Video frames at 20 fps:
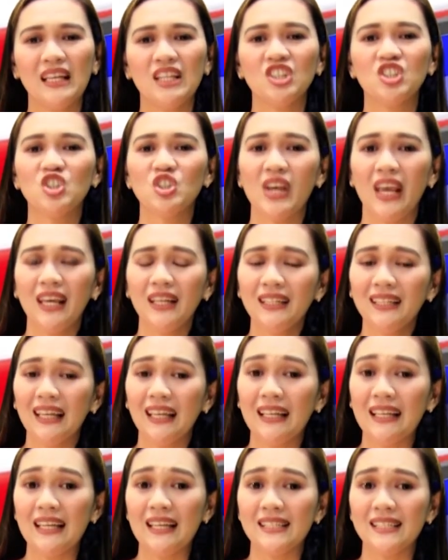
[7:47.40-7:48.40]
Shane
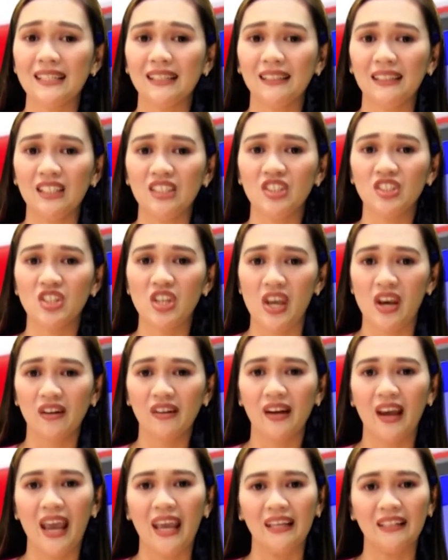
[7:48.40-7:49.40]
can easily
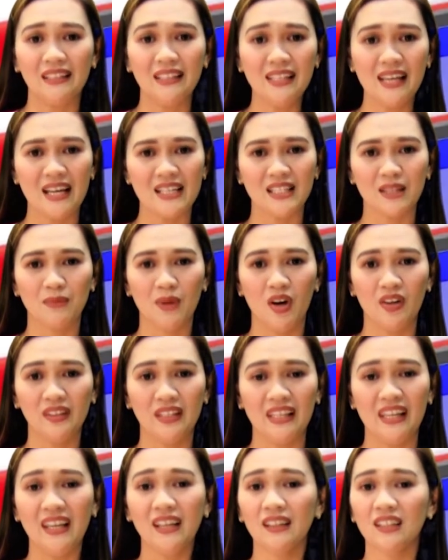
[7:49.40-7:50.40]
share ideas about
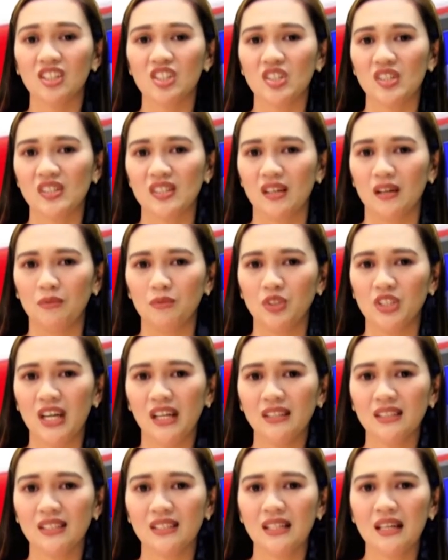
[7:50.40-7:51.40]
the English
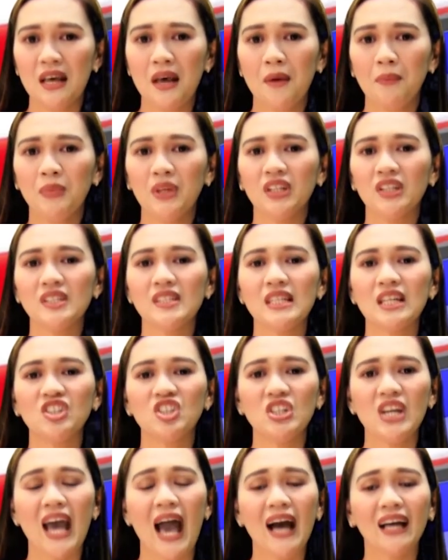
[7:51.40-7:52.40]
subject because
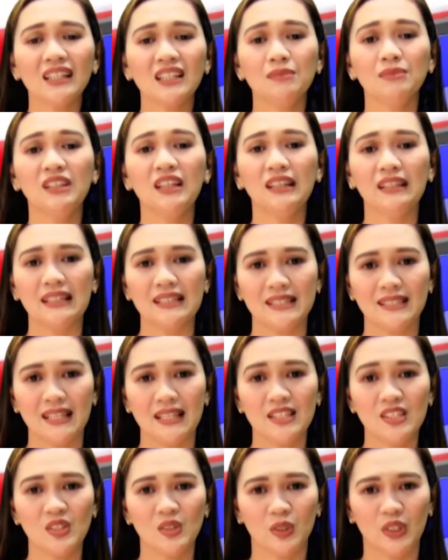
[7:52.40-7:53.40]
she actively
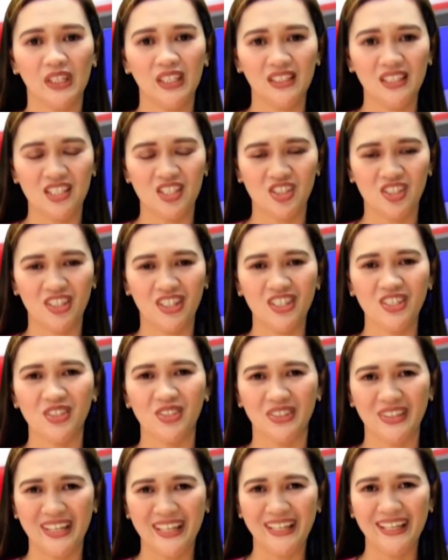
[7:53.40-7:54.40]
listens to her teacher
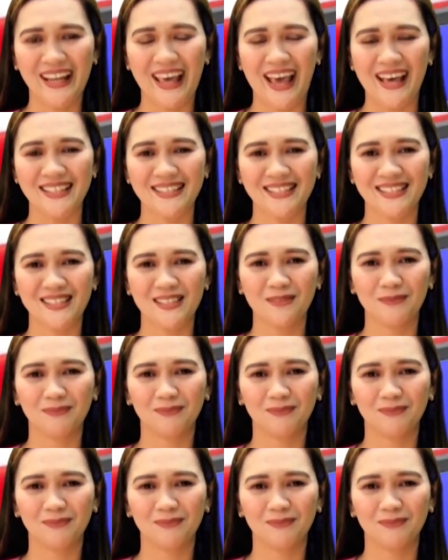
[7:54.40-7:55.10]
during class.